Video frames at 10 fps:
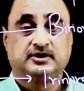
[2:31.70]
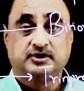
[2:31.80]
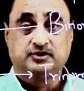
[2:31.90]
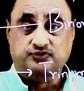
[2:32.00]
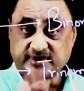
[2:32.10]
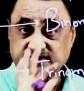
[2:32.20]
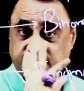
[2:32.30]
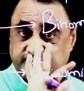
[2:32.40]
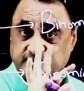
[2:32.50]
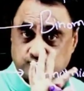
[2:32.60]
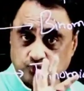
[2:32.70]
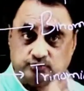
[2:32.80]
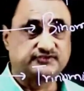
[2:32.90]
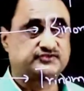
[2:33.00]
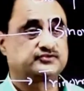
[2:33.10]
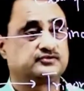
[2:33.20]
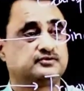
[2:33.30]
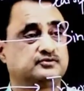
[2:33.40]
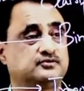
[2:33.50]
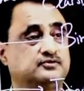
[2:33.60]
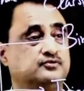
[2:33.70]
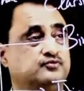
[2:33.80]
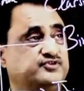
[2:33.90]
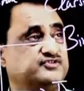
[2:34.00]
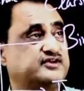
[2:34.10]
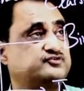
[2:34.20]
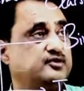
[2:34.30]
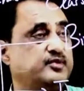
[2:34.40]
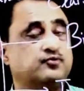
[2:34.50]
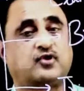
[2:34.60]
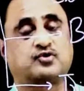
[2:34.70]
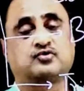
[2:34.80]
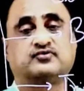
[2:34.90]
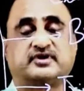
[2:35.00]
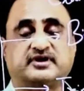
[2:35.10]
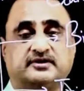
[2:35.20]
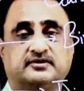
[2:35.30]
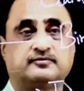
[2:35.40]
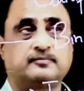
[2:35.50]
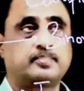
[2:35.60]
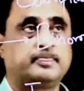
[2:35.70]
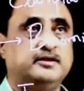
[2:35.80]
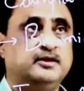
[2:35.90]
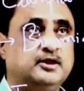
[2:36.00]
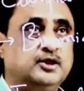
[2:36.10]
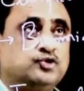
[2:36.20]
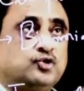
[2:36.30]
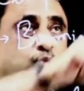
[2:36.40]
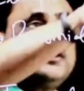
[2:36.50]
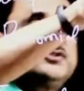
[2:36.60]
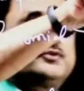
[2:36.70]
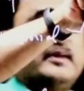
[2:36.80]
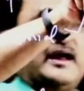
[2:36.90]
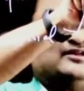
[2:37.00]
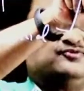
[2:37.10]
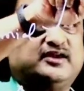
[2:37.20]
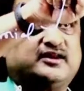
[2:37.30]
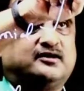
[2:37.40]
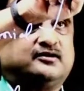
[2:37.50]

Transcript: So there are certain rules which is actually being followed over here. Now what is Magnifera?